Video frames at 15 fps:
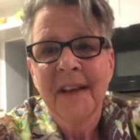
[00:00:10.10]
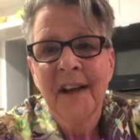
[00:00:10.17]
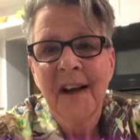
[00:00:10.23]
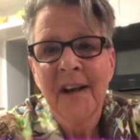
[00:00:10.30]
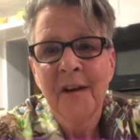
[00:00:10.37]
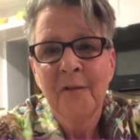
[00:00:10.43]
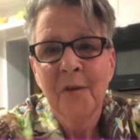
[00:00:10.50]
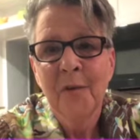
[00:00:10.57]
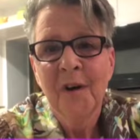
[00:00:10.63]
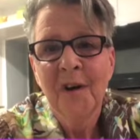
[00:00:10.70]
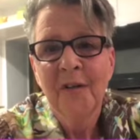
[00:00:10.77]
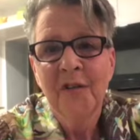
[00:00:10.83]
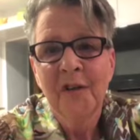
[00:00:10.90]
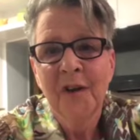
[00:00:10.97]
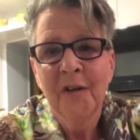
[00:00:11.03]
Hi everyone,
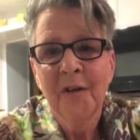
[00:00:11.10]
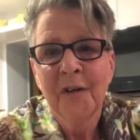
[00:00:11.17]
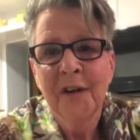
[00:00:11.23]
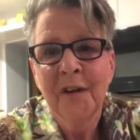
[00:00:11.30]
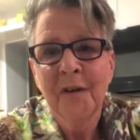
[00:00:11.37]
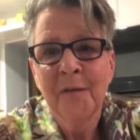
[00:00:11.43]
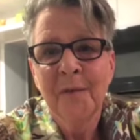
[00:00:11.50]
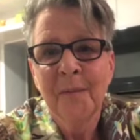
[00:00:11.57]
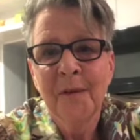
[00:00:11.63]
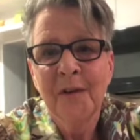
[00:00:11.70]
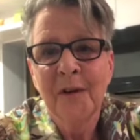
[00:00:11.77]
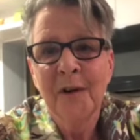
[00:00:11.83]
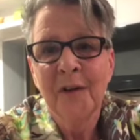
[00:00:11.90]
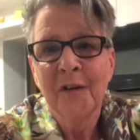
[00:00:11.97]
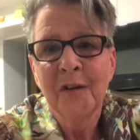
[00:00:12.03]
Cheryl here from the
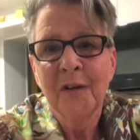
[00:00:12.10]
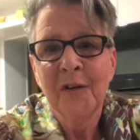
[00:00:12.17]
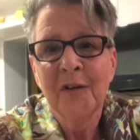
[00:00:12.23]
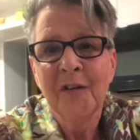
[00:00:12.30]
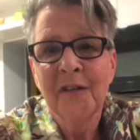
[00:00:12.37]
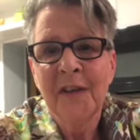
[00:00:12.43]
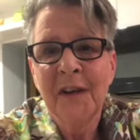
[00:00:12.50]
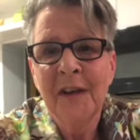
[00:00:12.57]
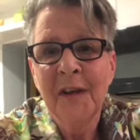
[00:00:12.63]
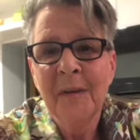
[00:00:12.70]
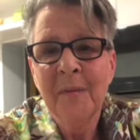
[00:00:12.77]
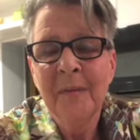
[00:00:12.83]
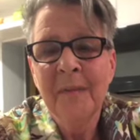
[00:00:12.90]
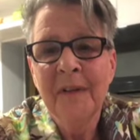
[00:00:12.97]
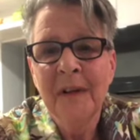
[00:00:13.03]
Dog Nerds team.
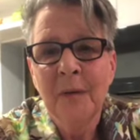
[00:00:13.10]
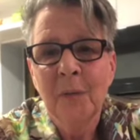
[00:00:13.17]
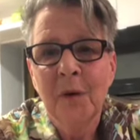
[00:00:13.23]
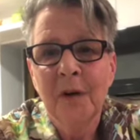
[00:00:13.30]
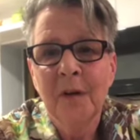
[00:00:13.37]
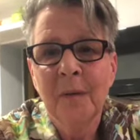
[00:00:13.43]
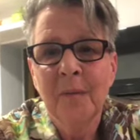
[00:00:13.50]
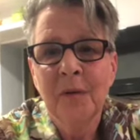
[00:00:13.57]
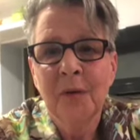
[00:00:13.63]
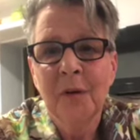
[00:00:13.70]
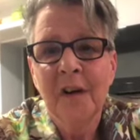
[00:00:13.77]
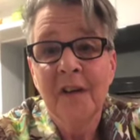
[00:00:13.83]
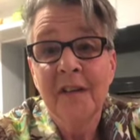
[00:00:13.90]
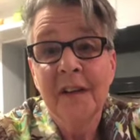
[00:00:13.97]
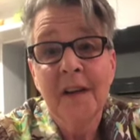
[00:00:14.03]
Welcome to
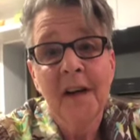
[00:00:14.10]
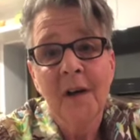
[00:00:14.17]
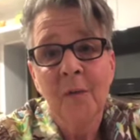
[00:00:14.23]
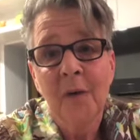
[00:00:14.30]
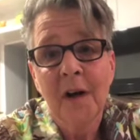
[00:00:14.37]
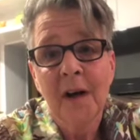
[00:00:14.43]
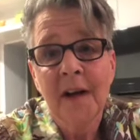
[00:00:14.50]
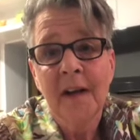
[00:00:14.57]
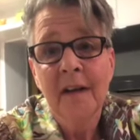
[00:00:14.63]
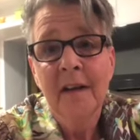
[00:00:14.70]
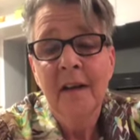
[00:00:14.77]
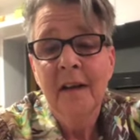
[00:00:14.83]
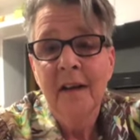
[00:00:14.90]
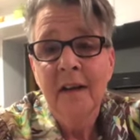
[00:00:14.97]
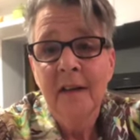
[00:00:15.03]
our DIY
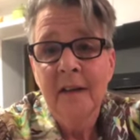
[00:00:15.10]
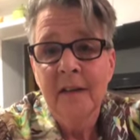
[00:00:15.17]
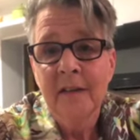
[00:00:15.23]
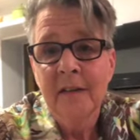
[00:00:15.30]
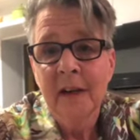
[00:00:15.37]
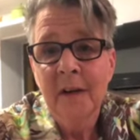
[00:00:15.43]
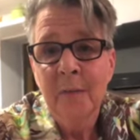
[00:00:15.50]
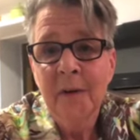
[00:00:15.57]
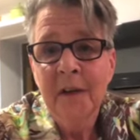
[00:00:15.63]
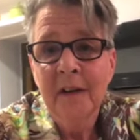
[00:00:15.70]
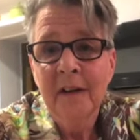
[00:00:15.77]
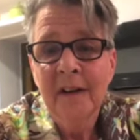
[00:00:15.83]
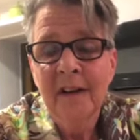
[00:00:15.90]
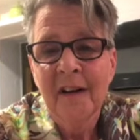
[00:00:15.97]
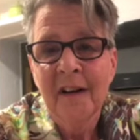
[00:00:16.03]
segment
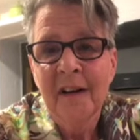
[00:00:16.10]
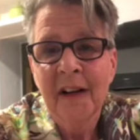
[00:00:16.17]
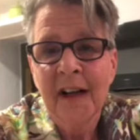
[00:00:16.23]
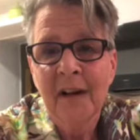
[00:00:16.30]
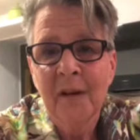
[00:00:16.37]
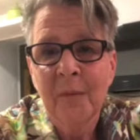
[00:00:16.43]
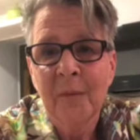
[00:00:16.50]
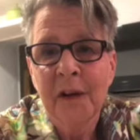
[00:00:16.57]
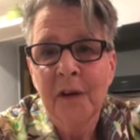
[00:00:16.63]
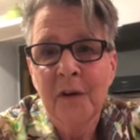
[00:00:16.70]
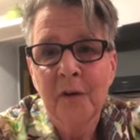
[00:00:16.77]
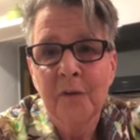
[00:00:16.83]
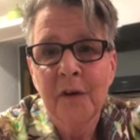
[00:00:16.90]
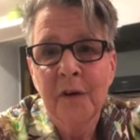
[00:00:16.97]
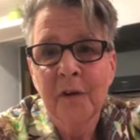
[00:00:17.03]
on how to make
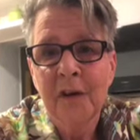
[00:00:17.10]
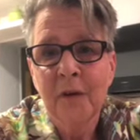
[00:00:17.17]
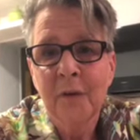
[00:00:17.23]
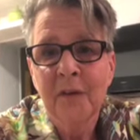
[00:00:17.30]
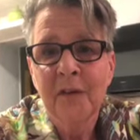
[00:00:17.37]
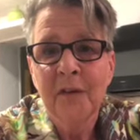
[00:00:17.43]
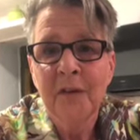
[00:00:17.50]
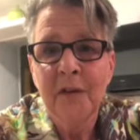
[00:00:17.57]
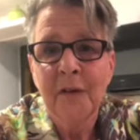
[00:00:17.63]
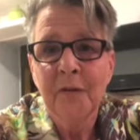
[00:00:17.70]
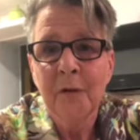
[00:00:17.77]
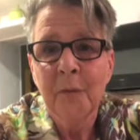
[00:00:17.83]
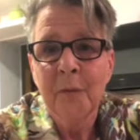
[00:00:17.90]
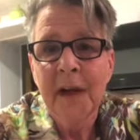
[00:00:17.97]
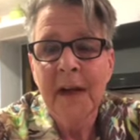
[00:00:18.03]
your very own
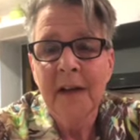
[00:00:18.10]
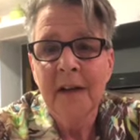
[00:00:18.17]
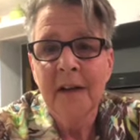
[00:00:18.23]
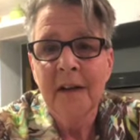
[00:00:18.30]
Snuffle mat.